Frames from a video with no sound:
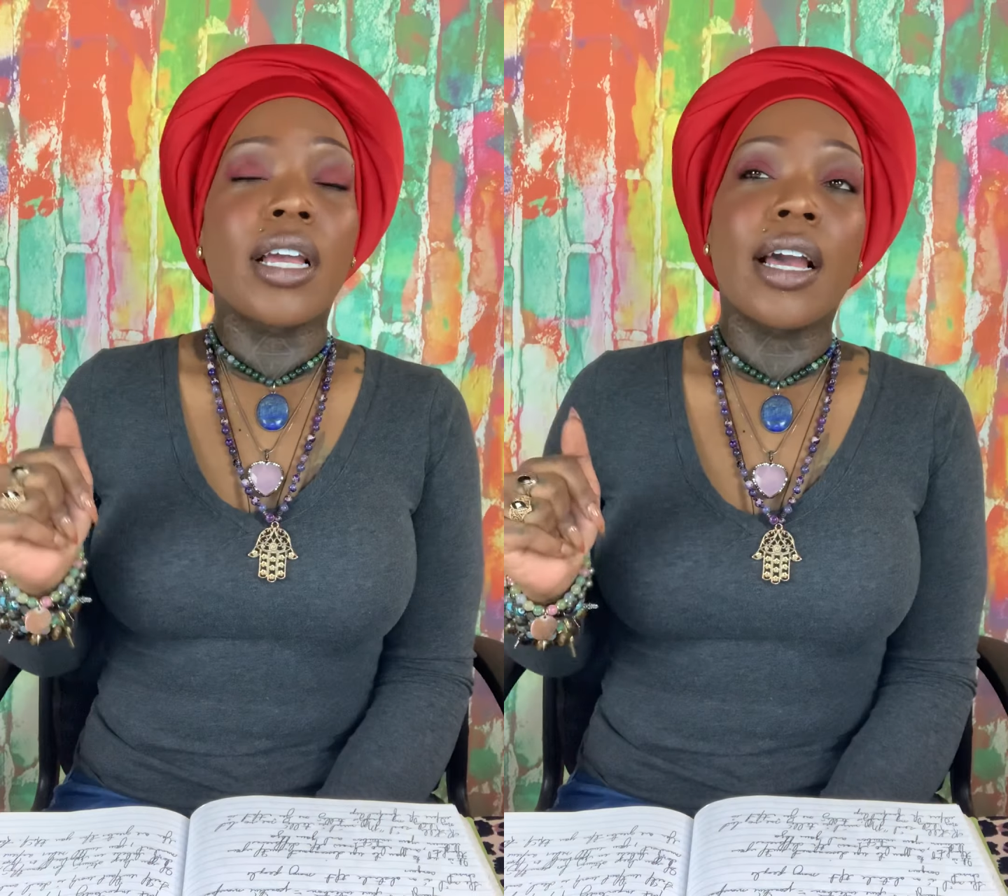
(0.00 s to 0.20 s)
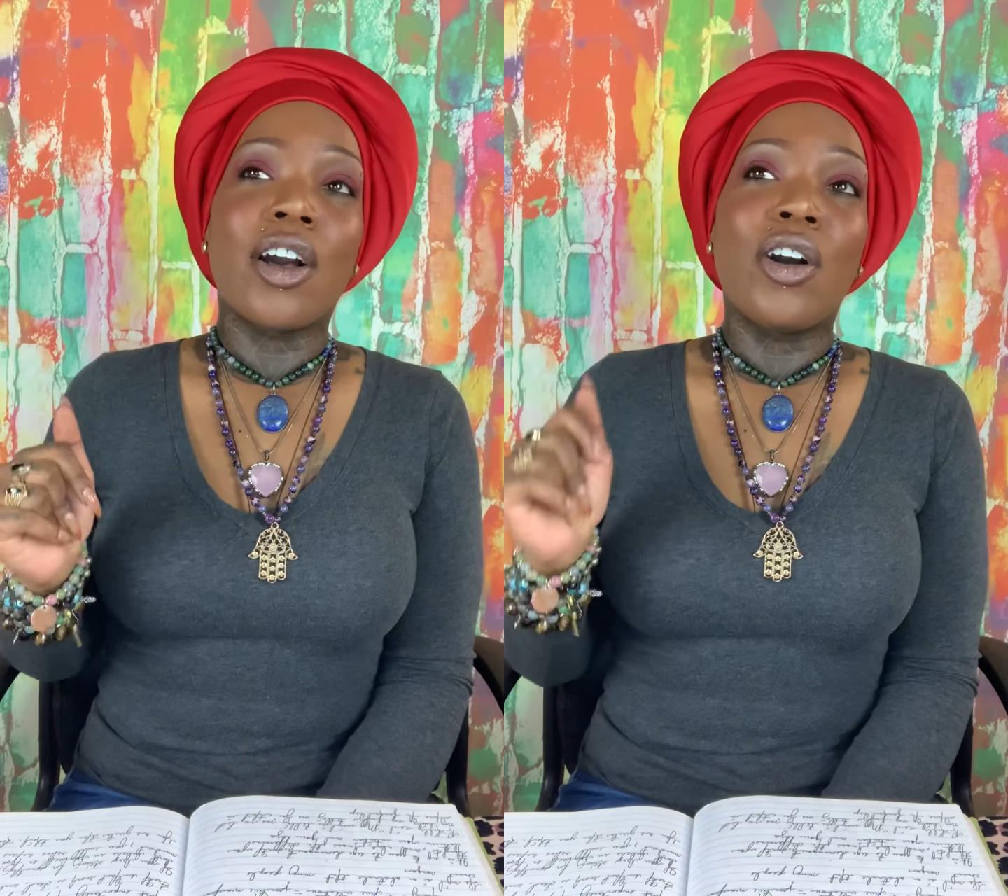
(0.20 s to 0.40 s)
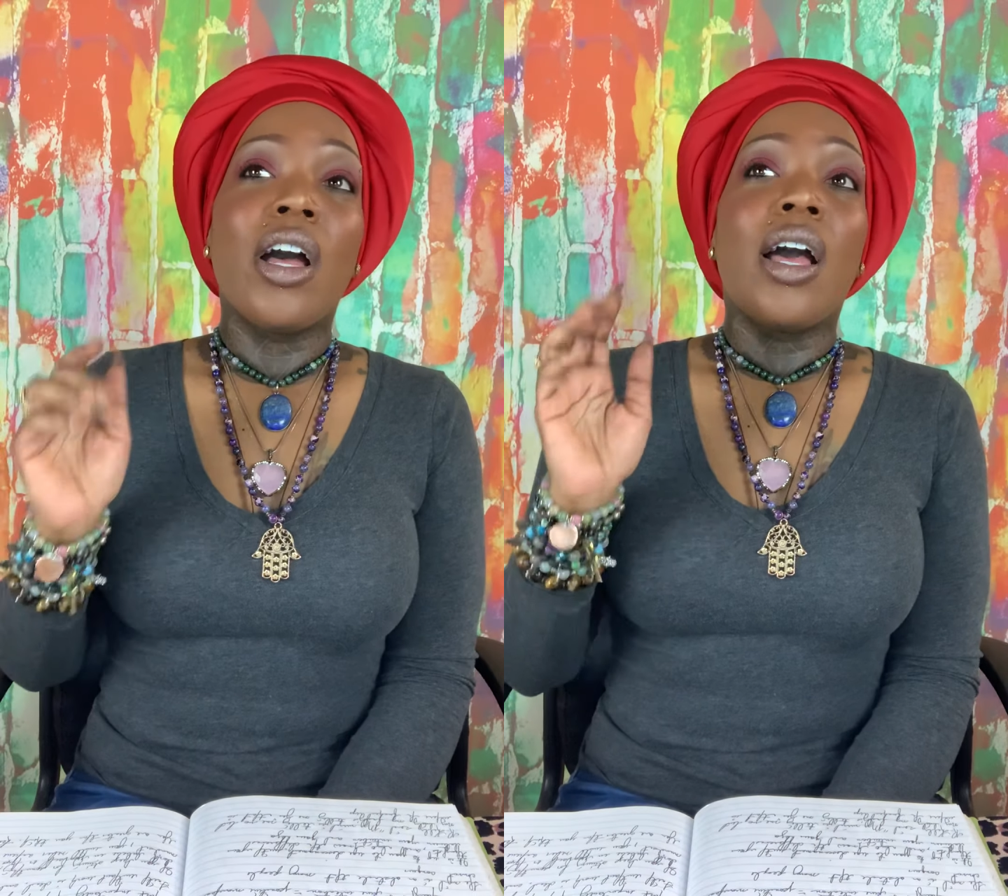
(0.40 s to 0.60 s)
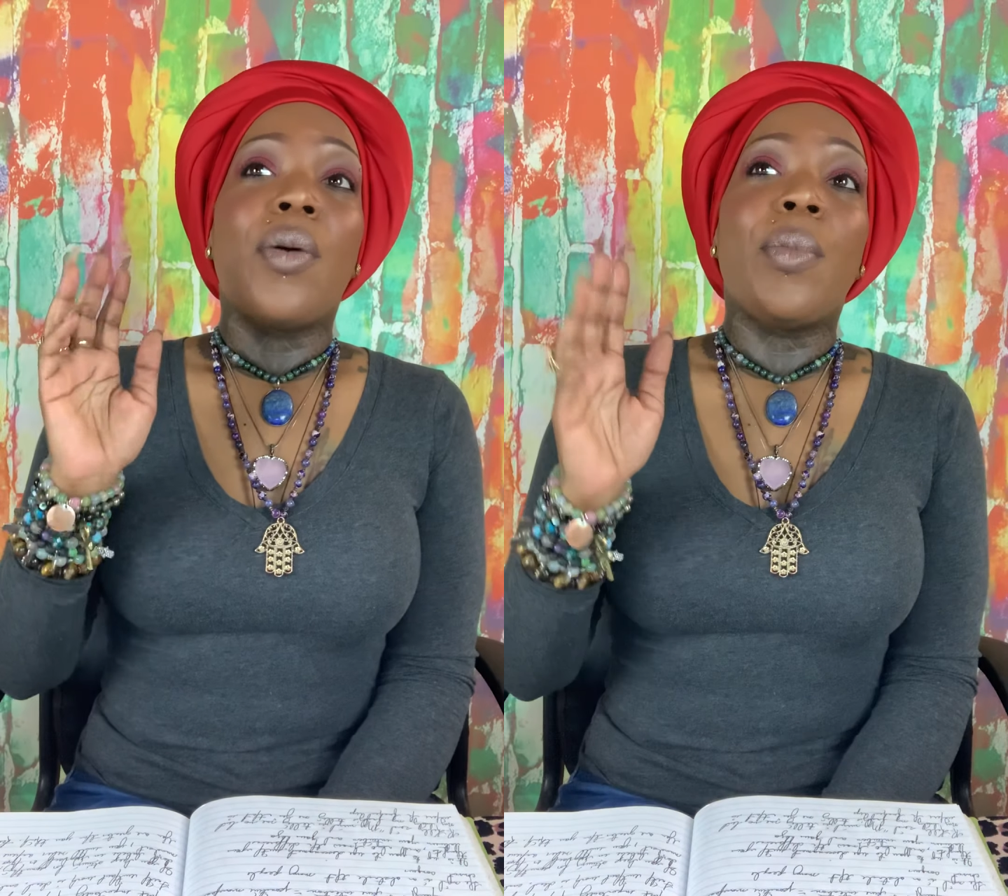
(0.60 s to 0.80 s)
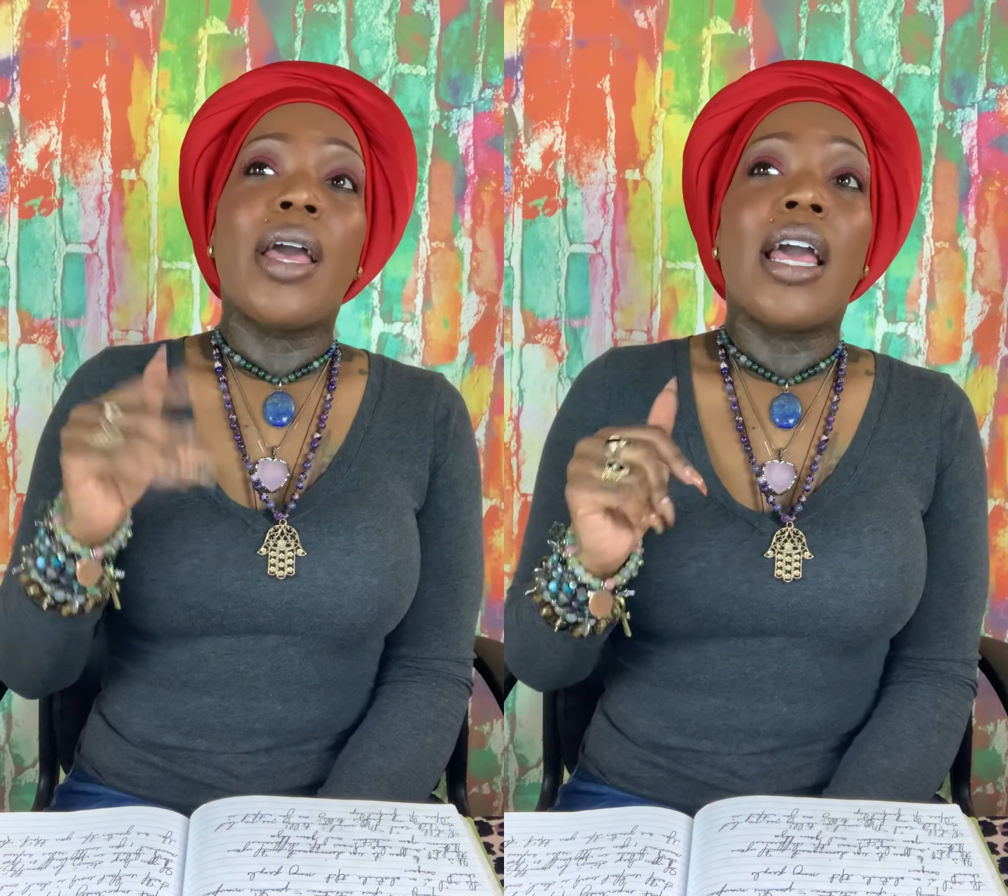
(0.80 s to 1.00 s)
out,
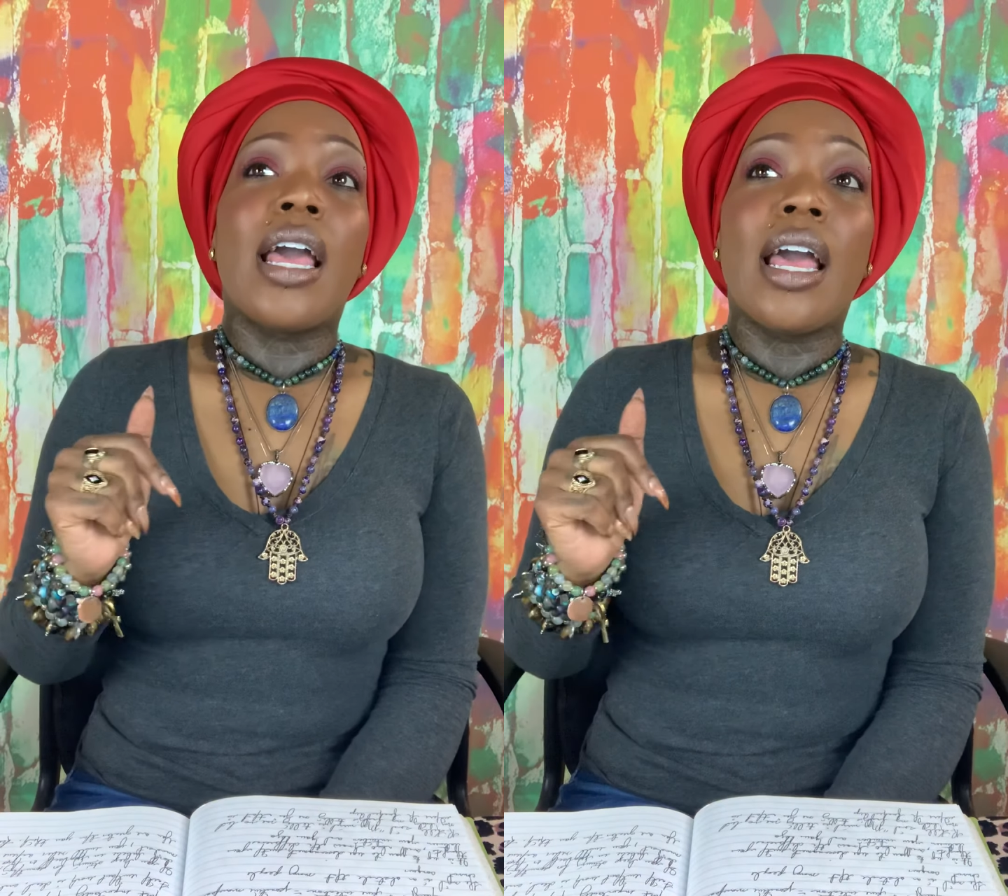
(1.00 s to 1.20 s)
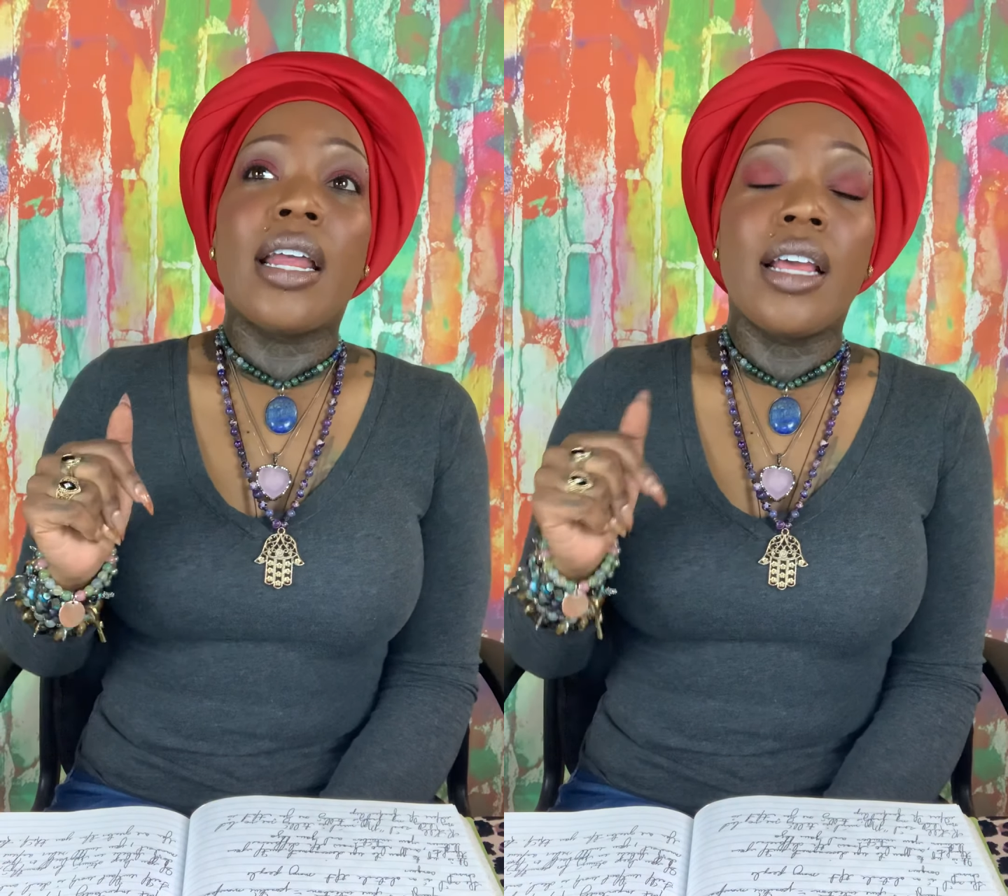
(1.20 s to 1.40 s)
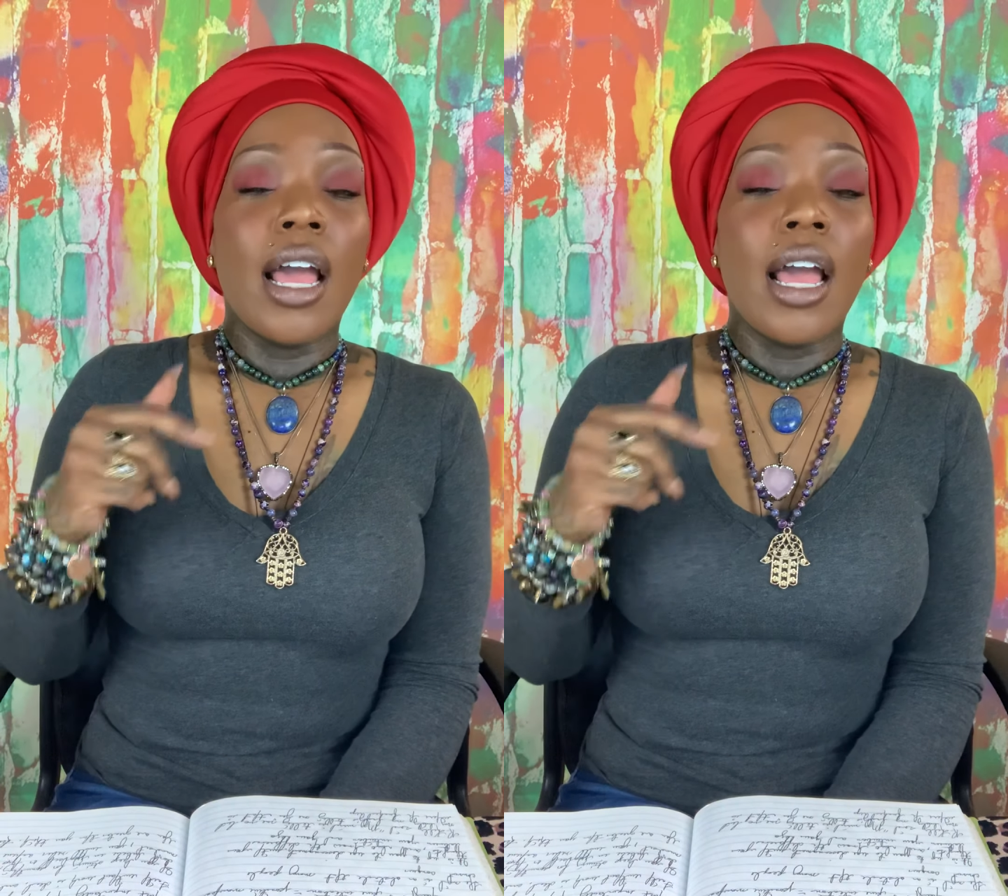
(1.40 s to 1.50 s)
man.